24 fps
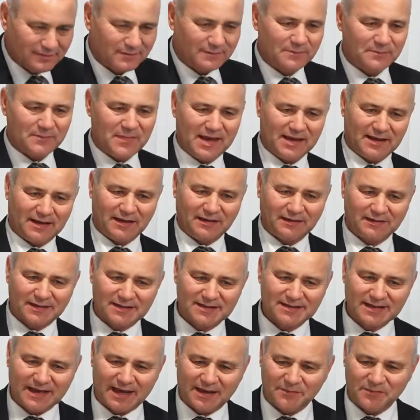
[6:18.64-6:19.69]
making the
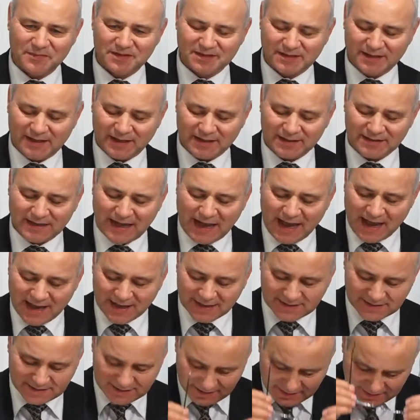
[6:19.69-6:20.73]
same mistakes
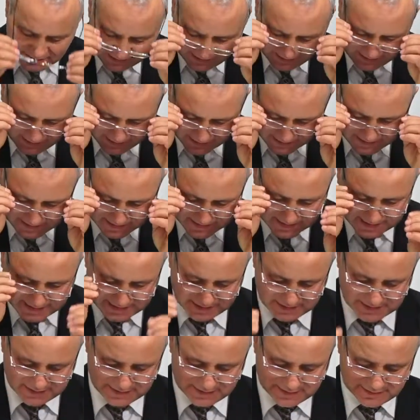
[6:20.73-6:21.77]
as, as they
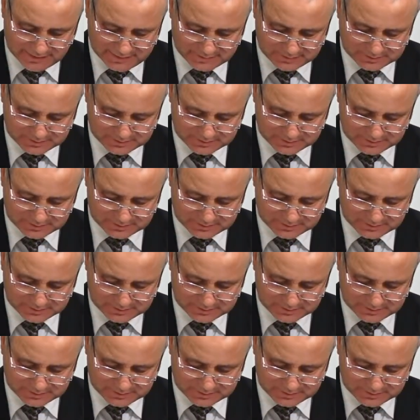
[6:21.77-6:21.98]
did.